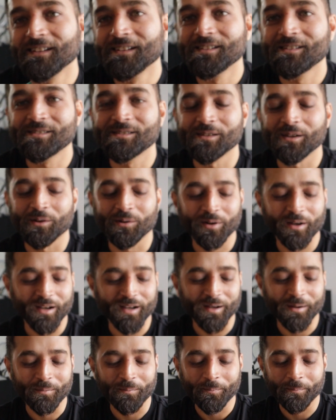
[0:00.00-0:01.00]
So
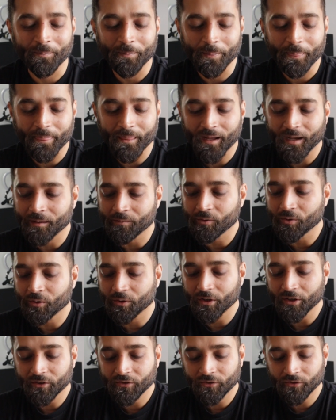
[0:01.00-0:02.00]
I'm
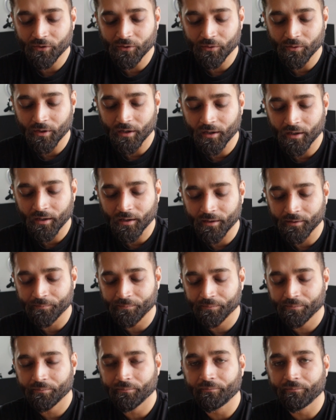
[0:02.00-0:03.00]
going to
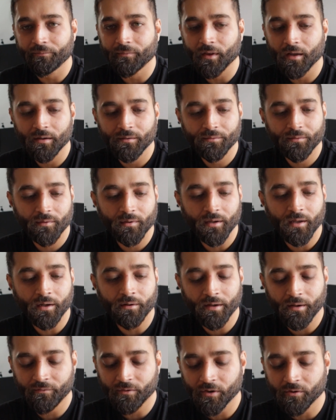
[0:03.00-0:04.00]
I
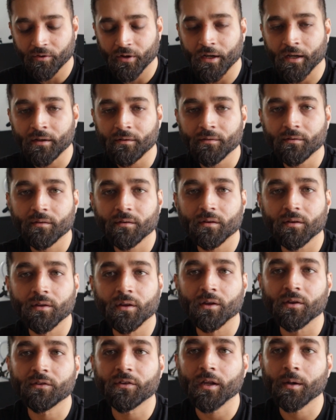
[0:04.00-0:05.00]
don't have a great
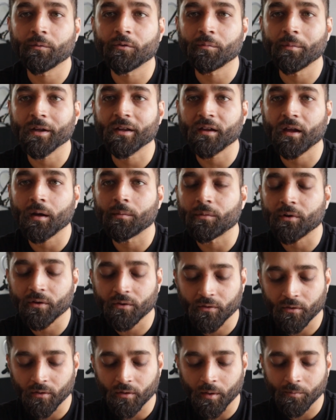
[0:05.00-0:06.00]
setup for my camera,
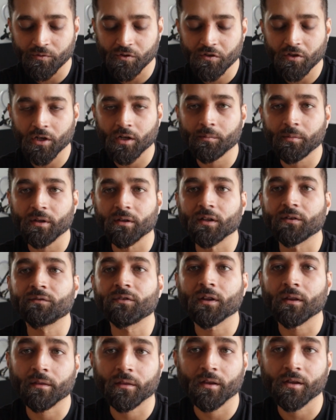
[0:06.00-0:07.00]
so I'm just going to be
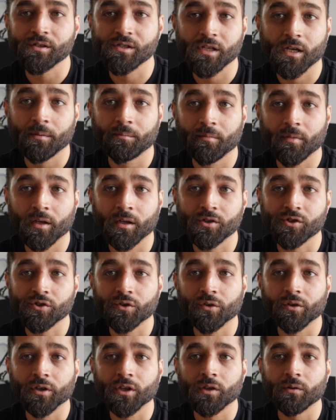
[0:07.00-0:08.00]
lifting things up and
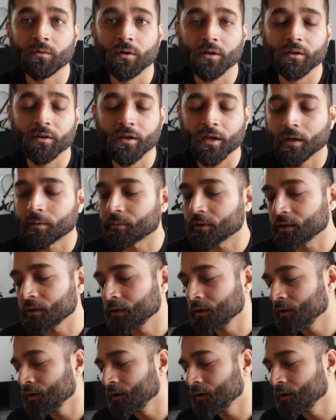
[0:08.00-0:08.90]
showing you on camera.